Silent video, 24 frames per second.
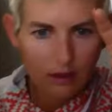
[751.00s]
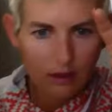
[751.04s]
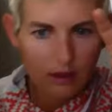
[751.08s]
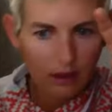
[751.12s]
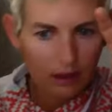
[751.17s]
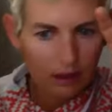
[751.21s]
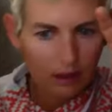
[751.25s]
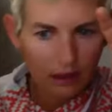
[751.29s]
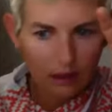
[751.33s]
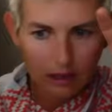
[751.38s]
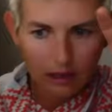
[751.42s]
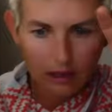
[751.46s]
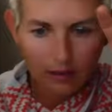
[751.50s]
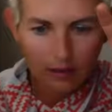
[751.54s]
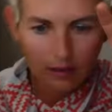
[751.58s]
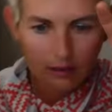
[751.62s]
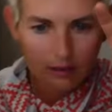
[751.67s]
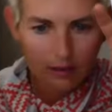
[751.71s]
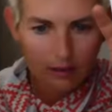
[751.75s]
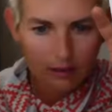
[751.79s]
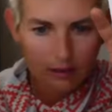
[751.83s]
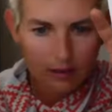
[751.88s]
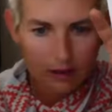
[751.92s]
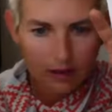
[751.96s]
in it,
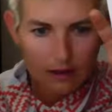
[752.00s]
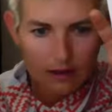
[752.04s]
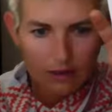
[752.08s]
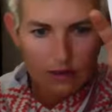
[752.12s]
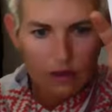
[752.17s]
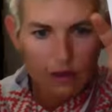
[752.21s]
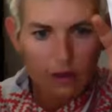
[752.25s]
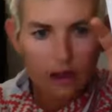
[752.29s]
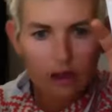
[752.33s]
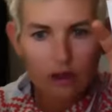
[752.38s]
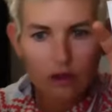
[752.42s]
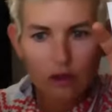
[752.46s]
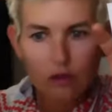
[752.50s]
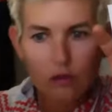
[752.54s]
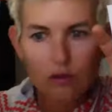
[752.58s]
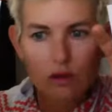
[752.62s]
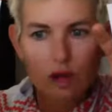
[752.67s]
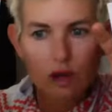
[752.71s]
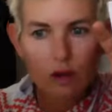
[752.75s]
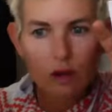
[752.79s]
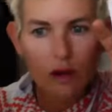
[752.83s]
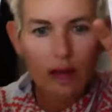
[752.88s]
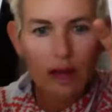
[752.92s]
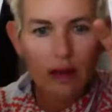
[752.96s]
so that you
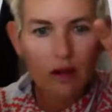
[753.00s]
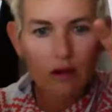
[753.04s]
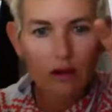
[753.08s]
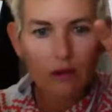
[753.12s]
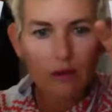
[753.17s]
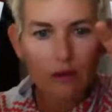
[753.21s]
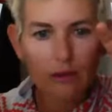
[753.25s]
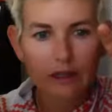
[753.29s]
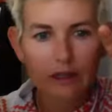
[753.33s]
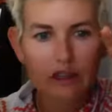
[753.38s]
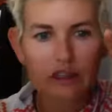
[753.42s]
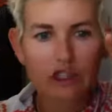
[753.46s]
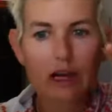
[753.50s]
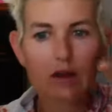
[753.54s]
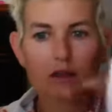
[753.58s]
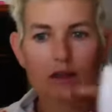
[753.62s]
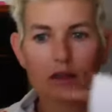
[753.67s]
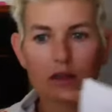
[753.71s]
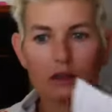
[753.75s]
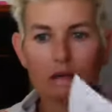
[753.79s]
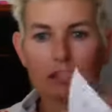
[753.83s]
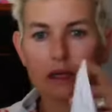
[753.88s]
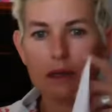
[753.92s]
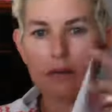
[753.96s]
know how to reach out
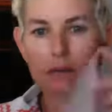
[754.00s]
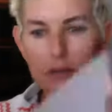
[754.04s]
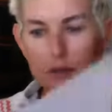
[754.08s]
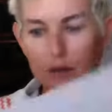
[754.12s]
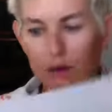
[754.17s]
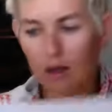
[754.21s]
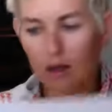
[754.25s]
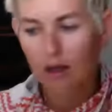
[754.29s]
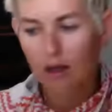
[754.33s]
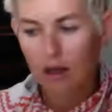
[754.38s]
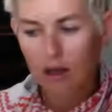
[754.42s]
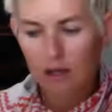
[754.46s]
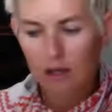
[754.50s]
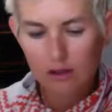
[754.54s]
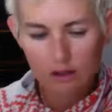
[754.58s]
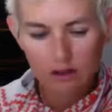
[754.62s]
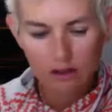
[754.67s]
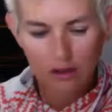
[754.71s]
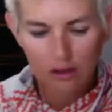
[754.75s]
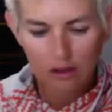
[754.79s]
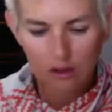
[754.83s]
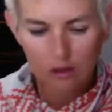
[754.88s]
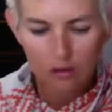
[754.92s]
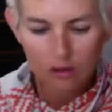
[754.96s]
to people, so
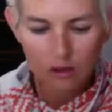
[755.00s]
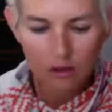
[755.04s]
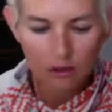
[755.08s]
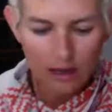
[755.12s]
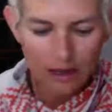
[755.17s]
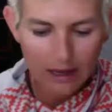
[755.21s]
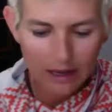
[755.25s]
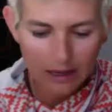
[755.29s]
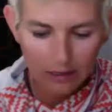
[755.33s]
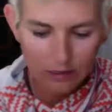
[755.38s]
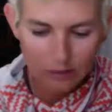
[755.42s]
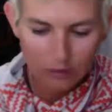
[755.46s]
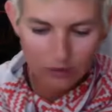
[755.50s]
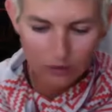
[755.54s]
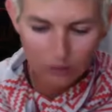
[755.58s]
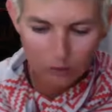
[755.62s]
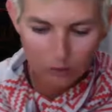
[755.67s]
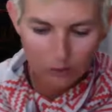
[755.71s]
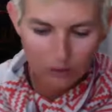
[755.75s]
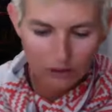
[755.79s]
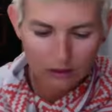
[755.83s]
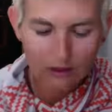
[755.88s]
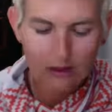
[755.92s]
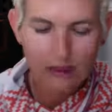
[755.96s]
that you know how to
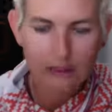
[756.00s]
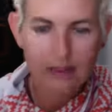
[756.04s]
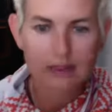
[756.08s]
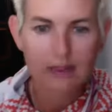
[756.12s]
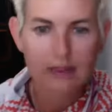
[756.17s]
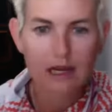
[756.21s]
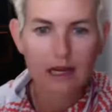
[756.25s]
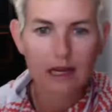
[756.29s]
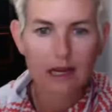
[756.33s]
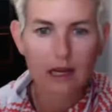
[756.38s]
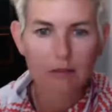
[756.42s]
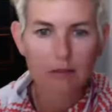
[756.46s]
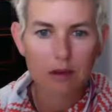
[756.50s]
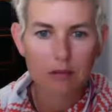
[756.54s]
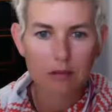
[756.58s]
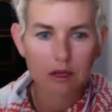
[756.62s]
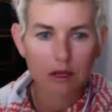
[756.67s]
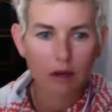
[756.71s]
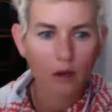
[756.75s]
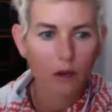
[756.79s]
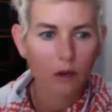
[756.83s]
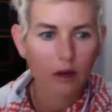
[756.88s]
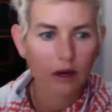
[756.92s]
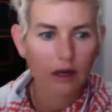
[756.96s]
really set up and
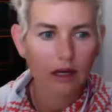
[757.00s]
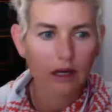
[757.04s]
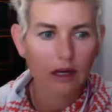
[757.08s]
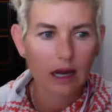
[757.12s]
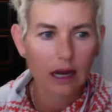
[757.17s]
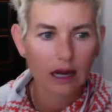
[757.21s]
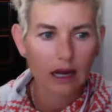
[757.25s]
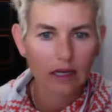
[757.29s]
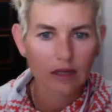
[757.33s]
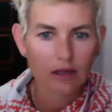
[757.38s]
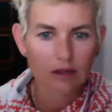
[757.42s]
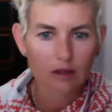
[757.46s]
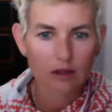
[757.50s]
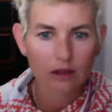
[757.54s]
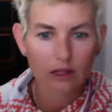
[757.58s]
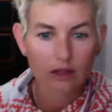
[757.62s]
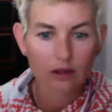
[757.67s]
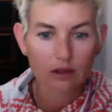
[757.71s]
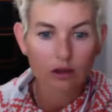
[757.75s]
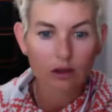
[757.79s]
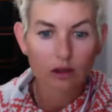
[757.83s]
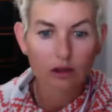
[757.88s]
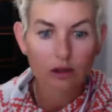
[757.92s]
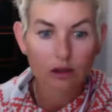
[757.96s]
be organized, so that
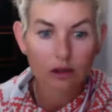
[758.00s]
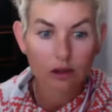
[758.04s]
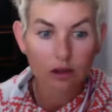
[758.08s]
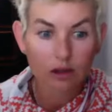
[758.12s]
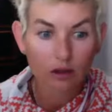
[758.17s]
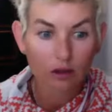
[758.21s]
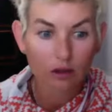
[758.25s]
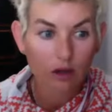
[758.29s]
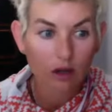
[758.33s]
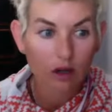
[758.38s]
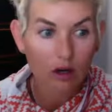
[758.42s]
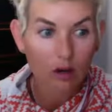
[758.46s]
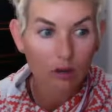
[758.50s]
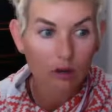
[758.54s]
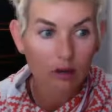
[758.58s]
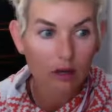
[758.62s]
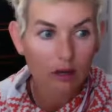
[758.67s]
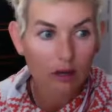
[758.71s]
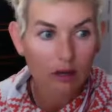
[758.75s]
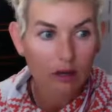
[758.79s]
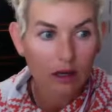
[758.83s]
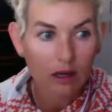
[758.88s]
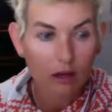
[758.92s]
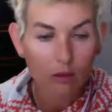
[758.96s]
when
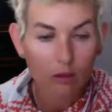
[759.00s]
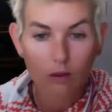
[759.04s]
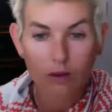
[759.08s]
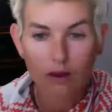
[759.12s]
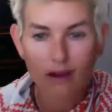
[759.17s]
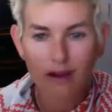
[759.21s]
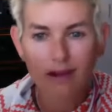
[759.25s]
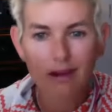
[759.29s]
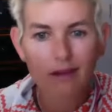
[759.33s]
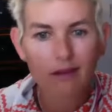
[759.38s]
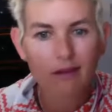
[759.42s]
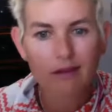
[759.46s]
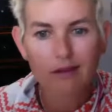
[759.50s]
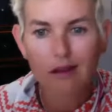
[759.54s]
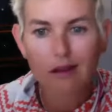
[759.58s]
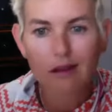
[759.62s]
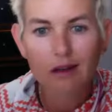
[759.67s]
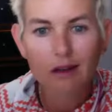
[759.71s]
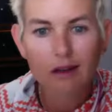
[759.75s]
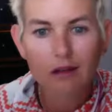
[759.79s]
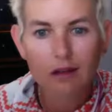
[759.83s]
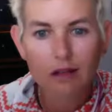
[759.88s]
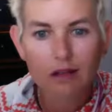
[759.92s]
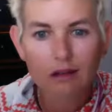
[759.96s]
you're like, well, I don't
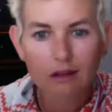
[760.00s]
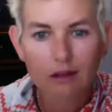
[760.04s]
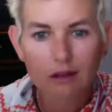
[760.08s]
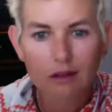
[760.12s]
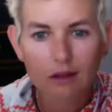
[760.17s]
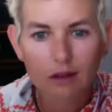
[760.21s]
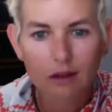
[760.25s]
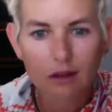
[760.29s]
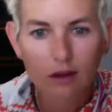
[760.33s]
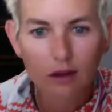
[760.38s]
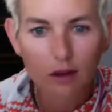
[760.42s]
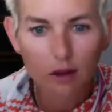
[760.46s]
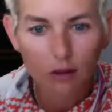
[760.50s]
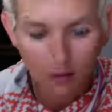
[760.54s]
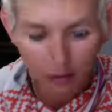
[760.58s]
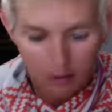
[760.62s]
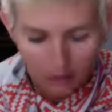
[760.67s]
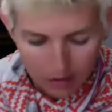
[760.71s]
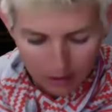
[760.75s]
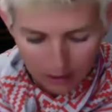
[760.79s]
really know what to do,